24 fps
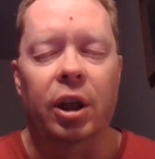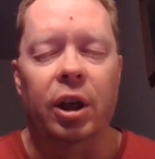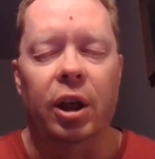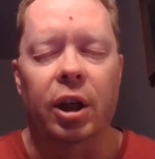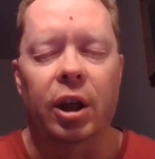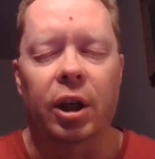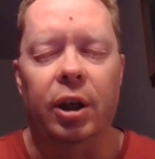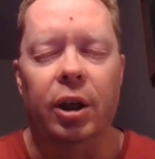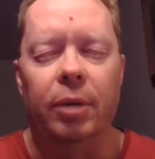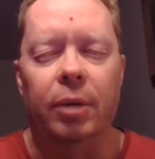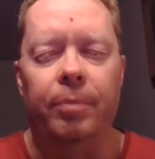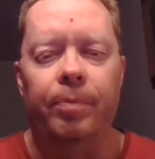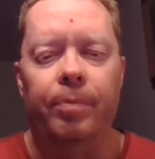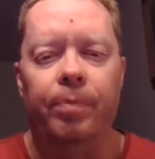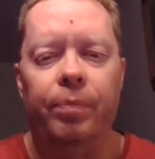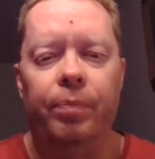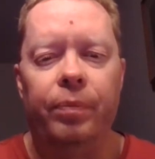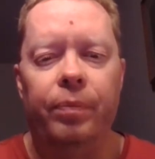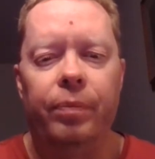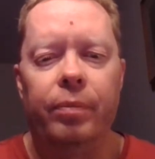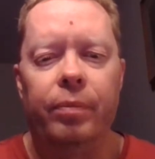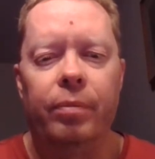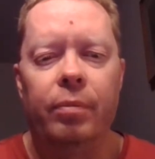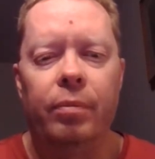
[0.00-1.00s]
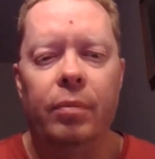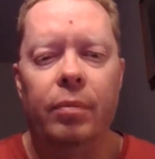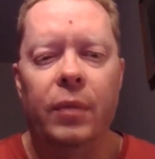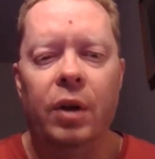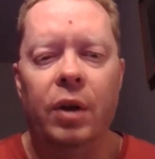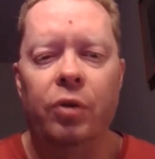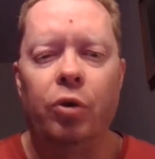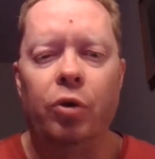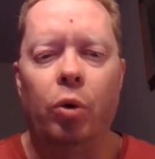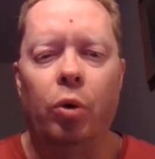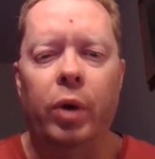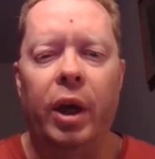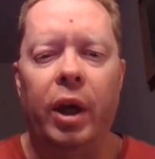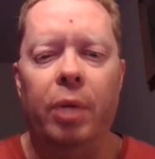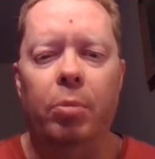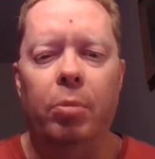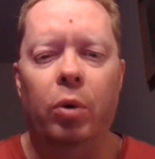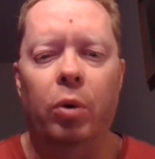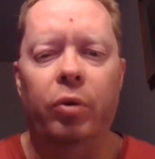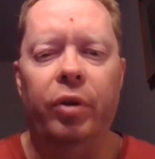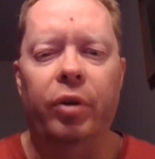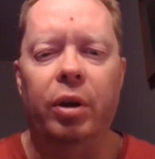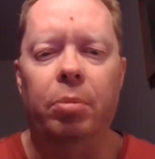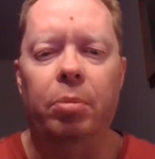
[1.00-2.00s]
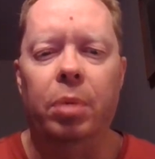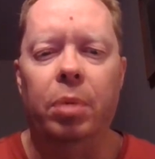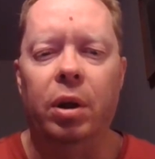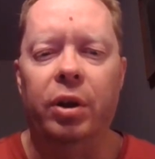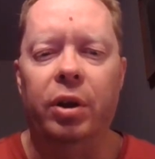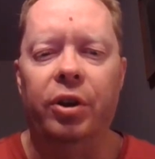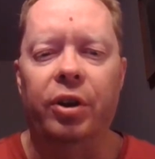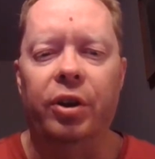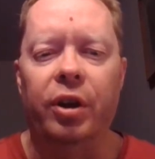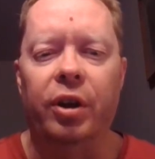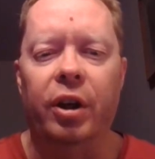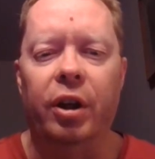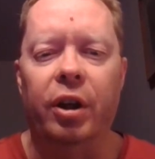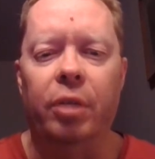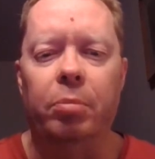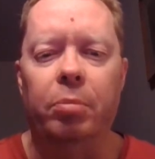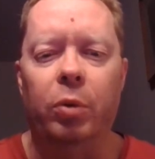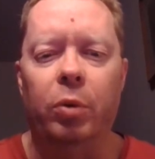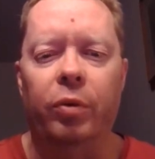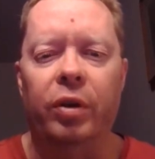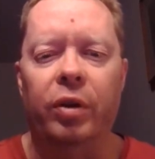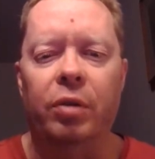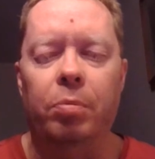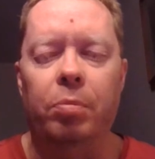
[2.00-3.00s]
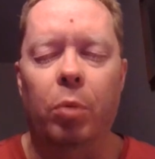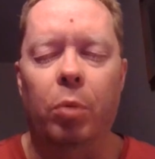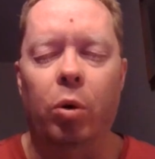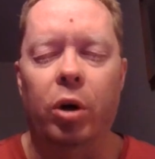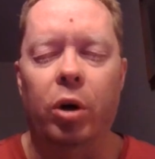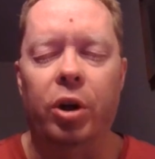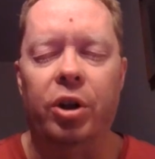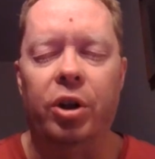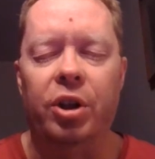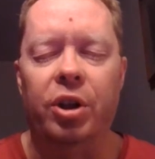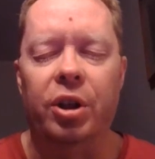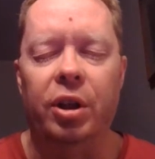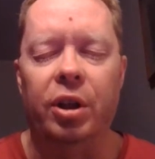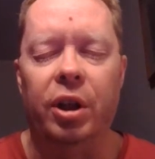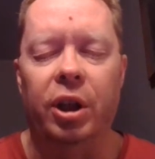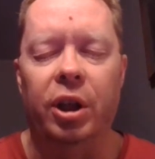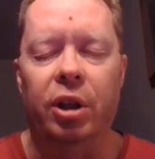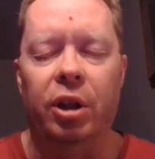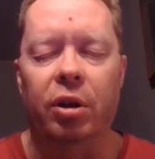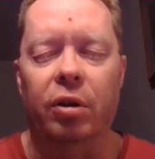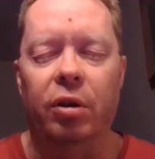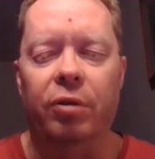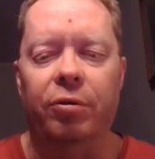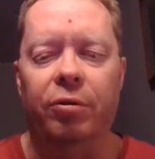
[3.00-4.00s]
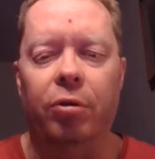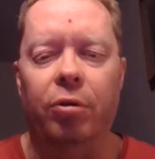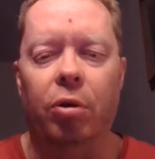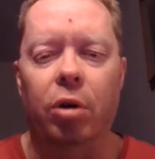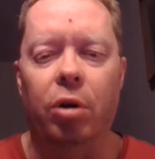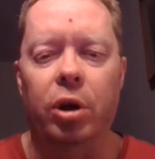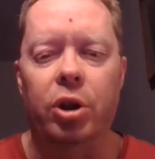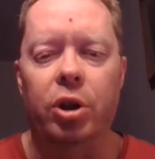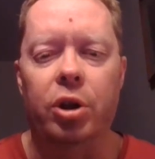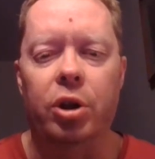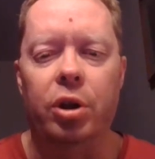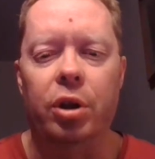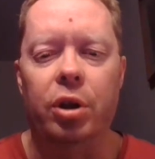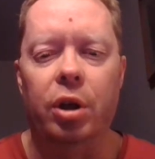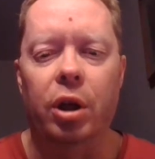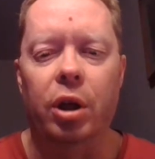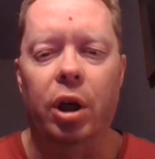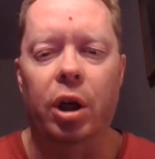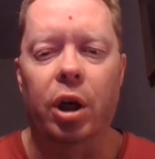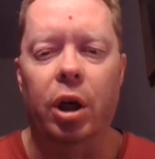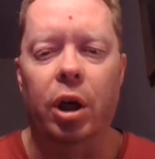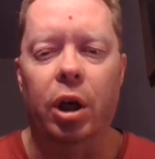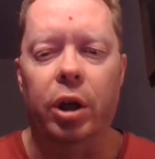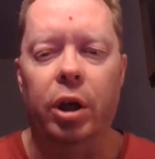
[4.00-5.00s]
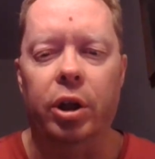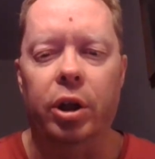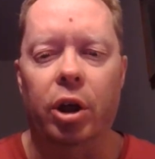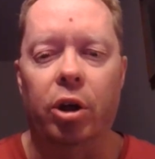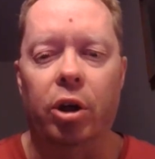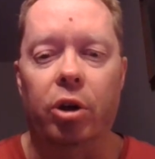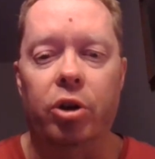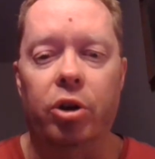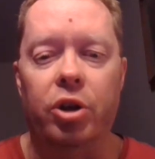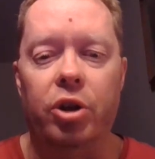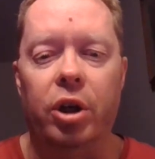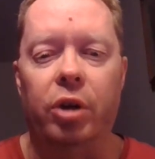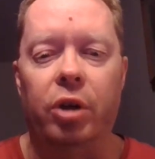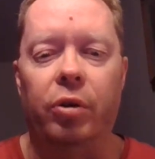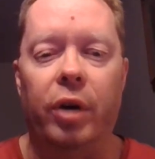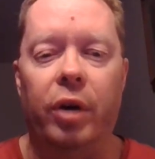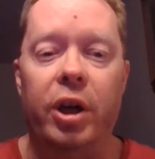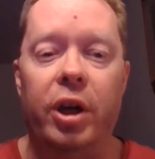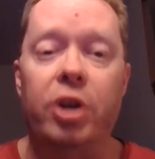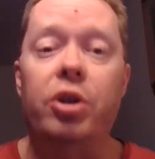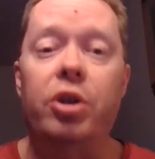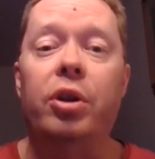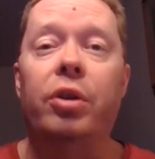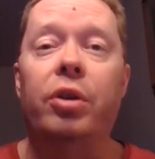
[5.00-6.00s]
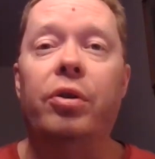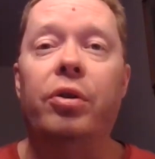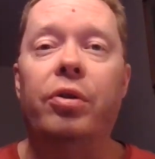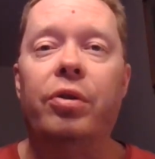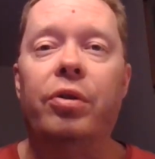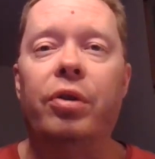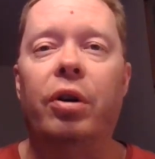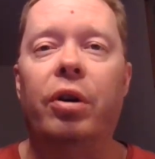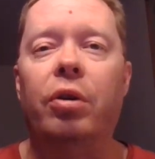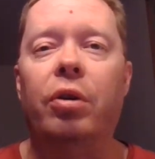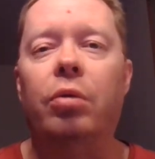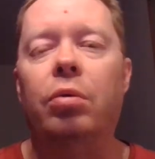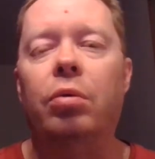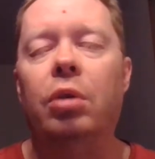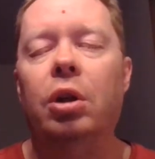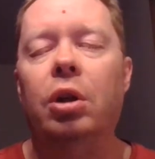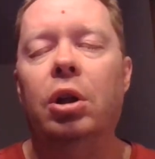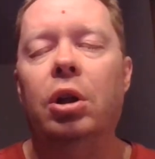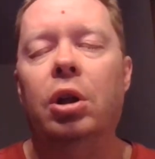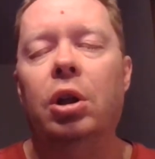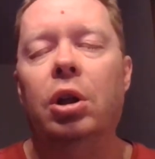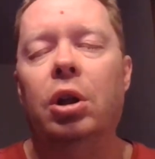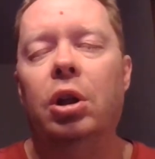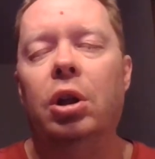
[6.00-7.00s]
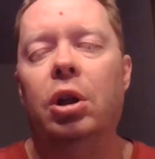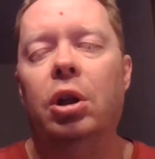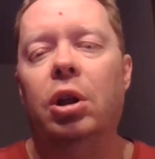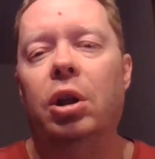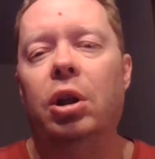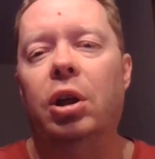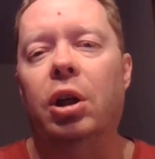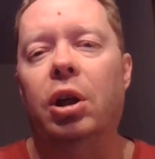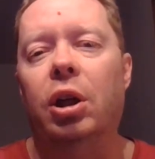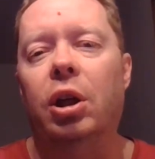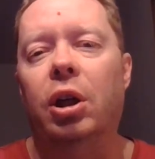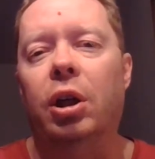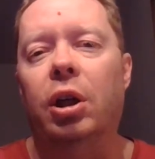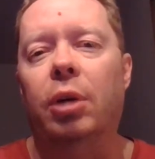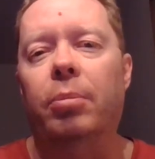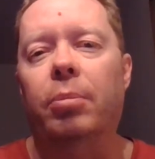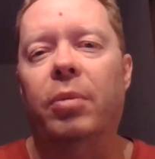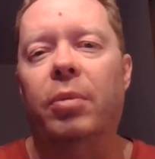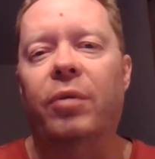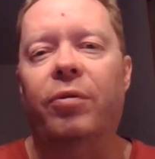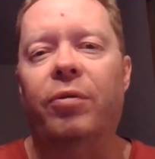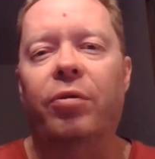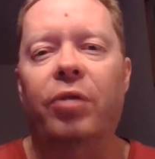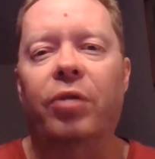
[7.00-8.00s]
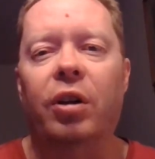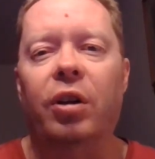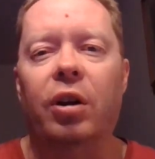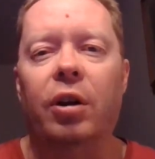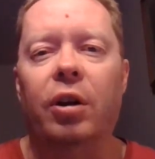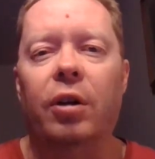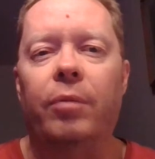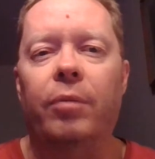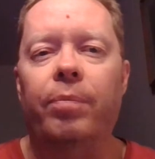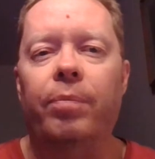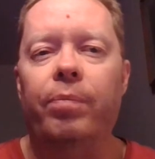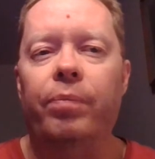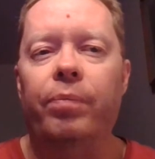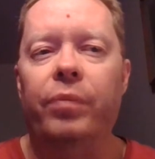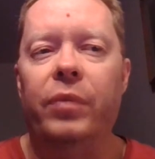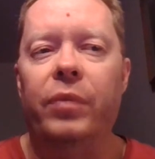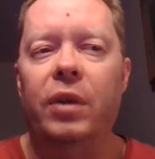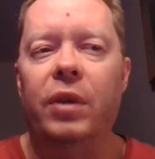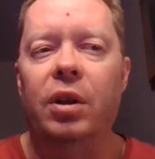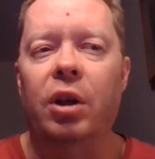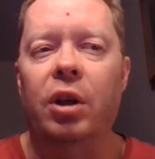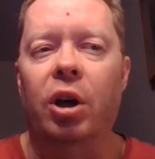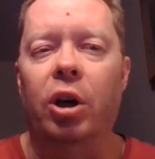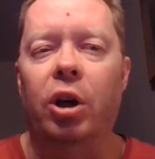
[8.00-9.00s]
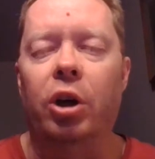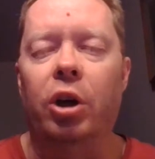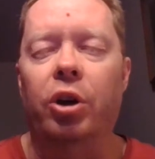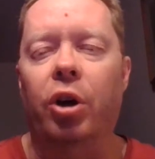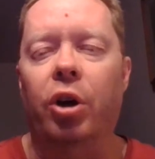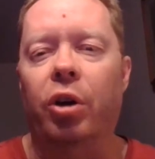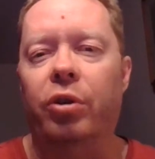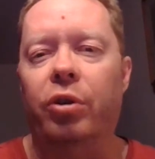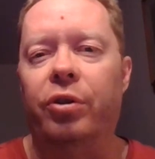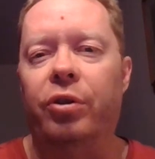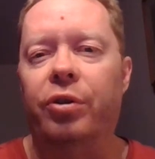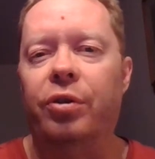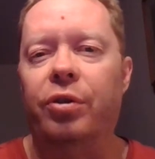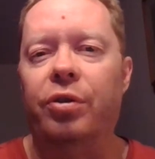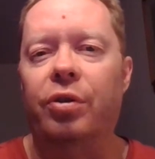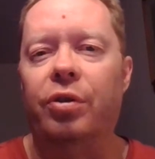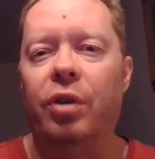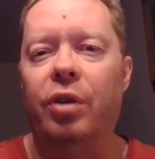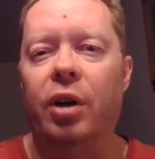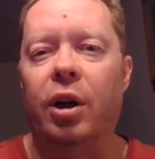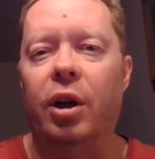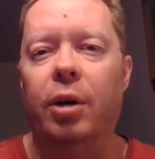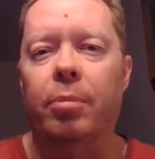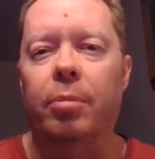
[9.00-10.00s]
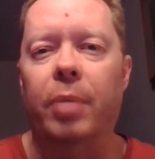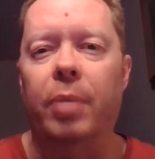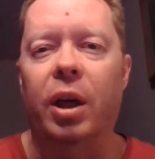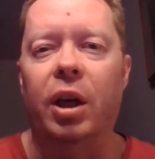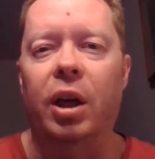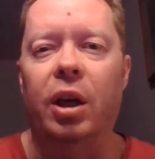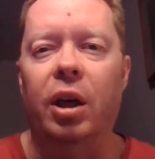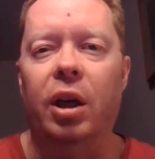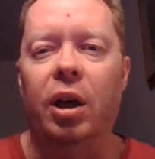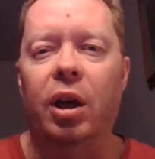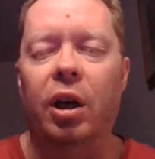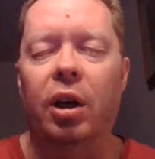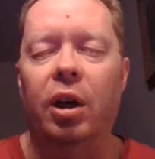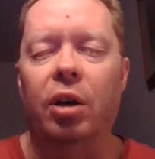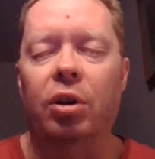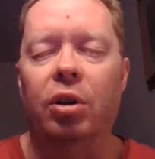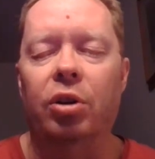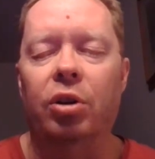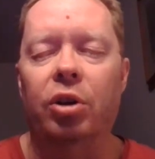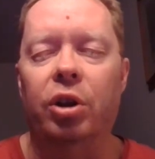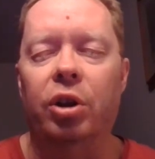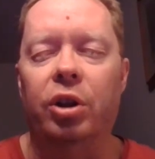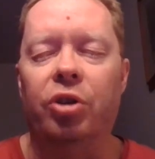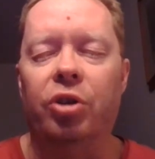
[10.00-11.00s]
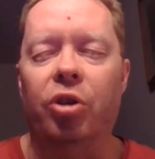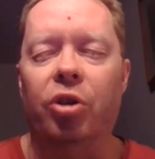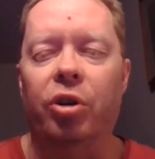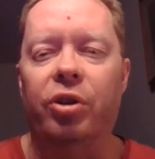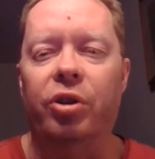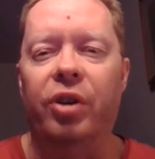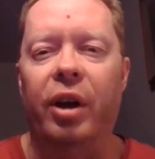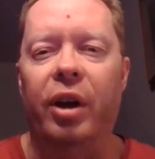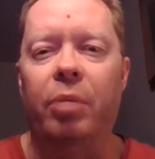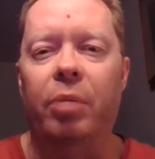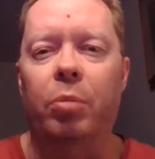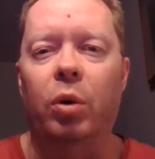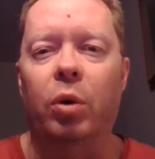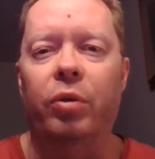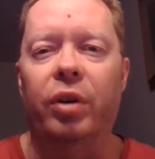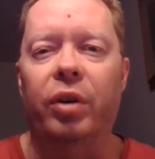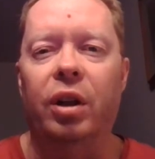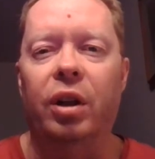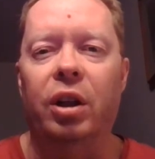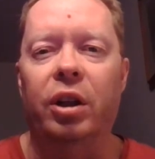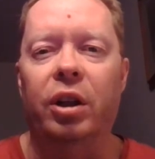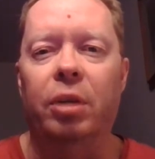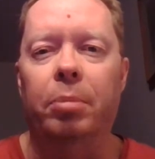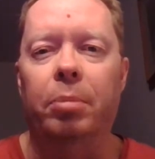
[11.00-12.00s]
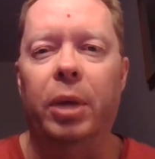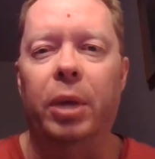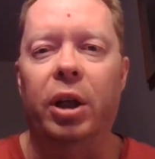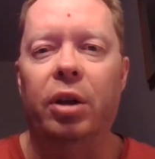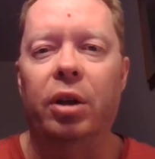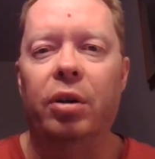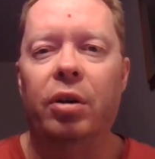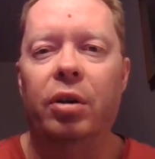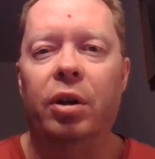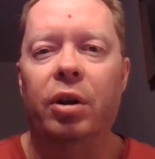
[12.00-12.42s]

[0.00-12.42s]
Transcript: Um, it was an okay movie, but uh, the movie's more t geared for uh, younger generation. So, um, uh, young adults uh, may uh, look towards that movie a little bit.